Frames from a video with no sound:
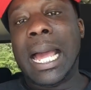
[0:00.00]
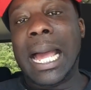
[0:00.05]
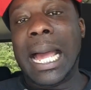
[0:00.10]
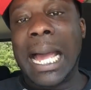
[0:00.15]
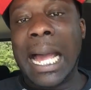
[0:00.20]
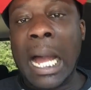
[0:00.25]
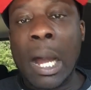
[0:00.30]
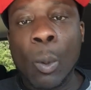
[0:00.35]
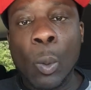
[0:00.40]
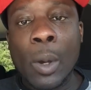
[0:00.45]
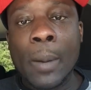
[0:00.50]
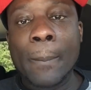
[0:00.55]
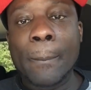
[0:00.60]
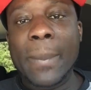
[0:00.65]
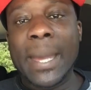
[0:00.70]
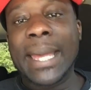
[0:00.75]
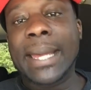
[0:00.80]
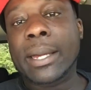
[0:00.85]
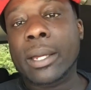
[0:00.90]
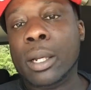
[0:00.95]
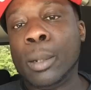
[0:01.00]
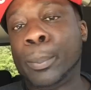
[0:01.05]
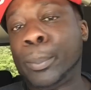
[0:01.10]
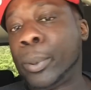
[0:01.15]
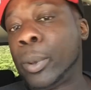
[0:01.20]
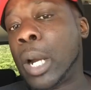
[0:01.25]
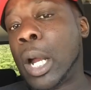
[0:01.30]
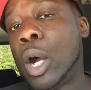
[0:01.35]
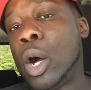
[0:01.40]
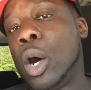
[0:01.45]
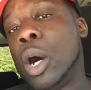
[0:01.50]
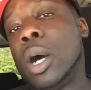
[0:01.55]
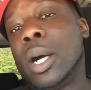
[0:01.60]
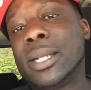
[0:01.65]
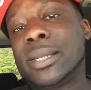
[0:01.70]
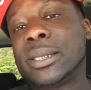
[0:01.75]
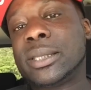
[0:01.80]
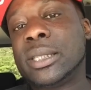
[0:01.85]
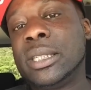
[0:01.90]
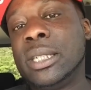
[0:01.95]
I would make it a
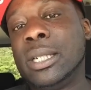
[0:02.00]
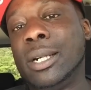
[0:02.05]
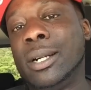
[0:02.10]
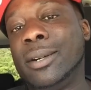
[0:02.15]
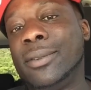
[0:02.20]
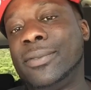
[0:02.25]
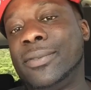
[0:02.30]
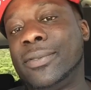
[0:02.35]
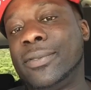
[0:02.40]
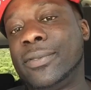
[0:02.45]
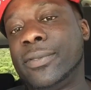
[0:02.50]
priority of